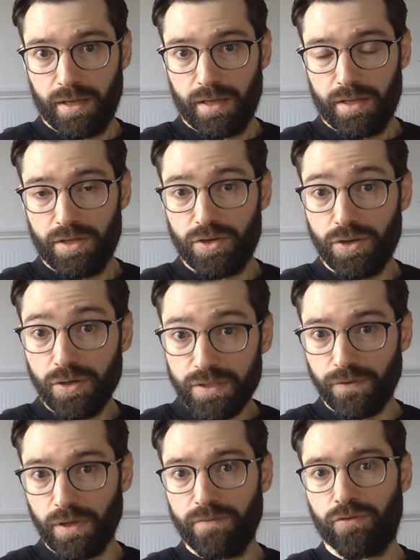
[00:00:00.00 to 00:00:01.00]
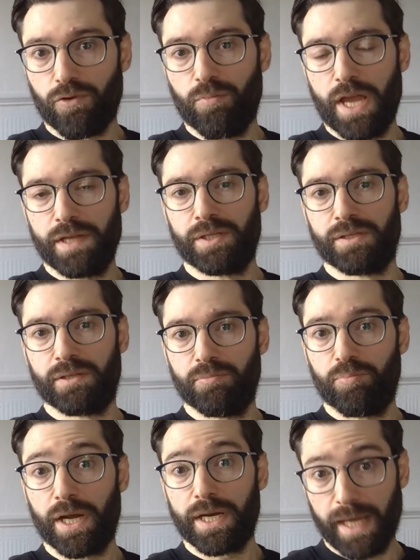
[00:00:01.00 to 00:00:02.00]
useful information,
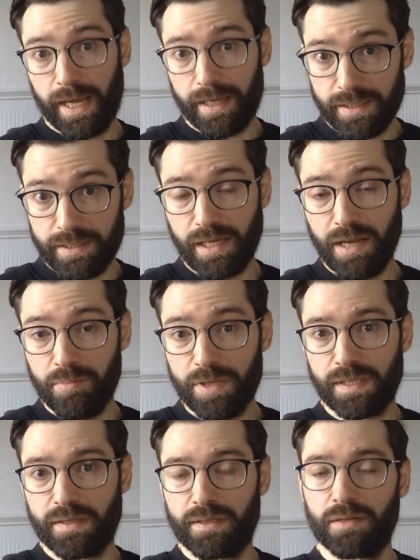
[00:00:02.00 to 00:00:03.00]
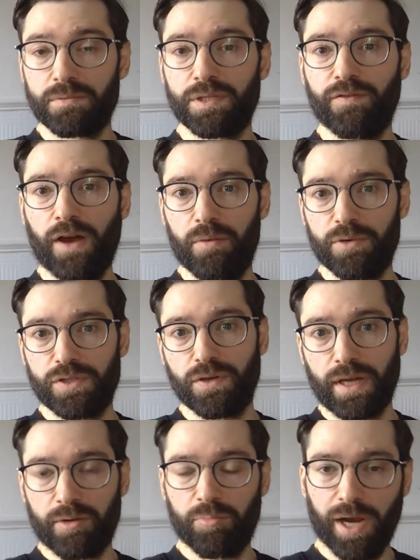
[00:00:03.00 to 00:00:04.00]
but it has its limits in terms of how much you
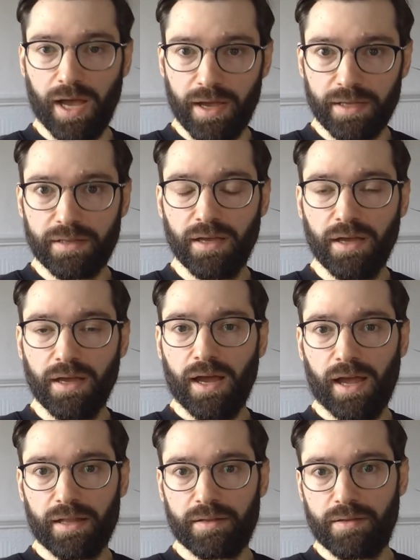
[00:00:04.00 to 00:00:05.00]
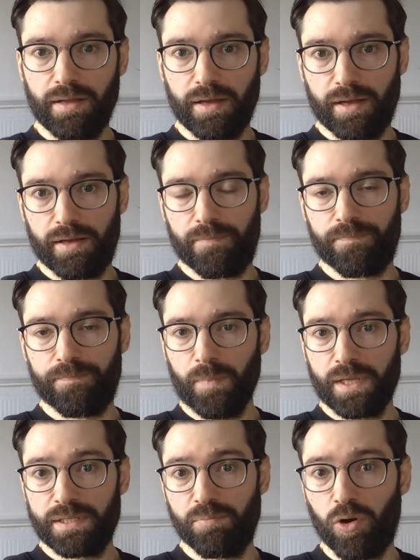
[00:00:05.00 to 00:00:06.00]
can apply it at um,
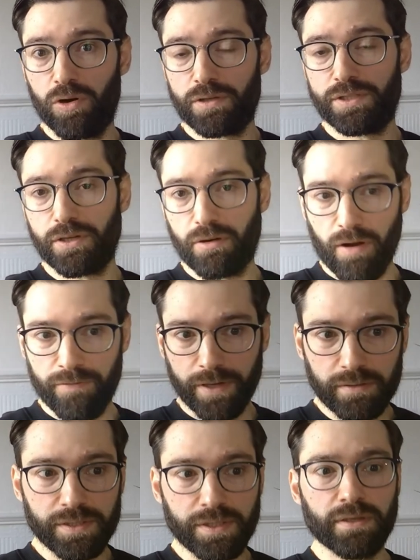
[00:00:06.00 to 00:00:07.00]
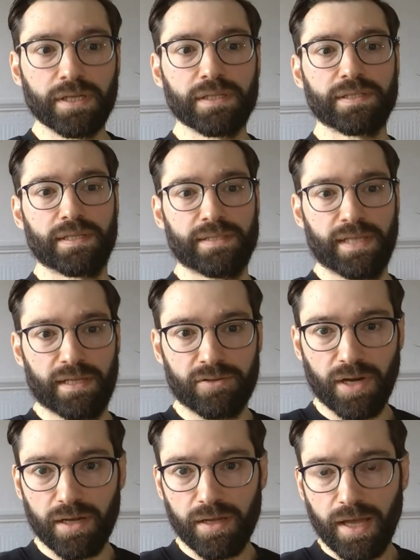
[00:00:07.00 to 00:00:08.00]
smaller geographical units,
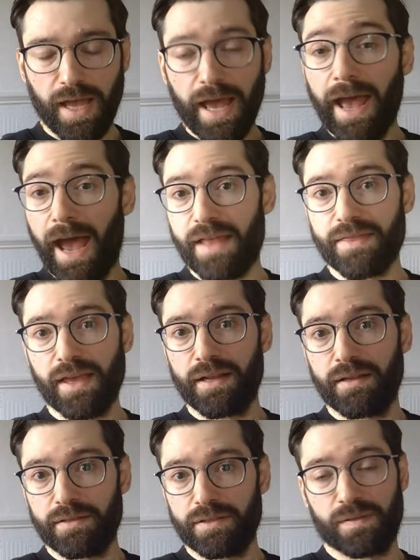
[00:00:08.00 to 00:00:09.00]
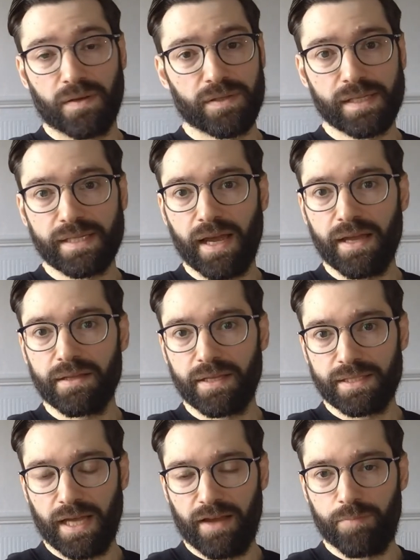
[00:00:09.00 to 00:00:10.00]
etc. And then social
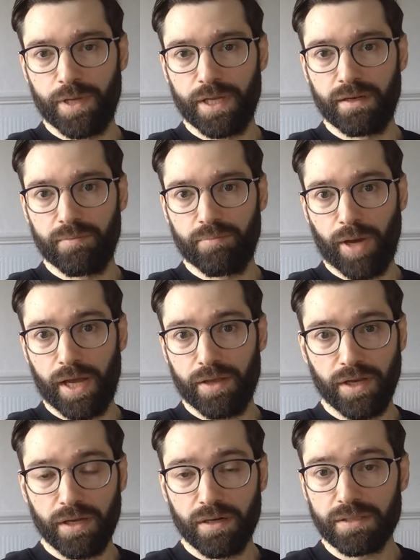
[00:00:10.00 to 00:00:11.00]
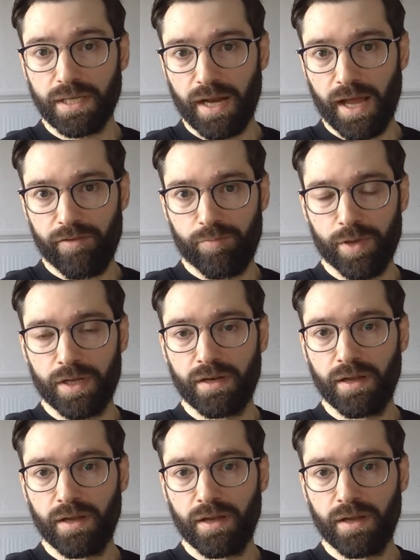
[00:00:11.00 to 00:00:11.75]
scientists have been pioneers and have been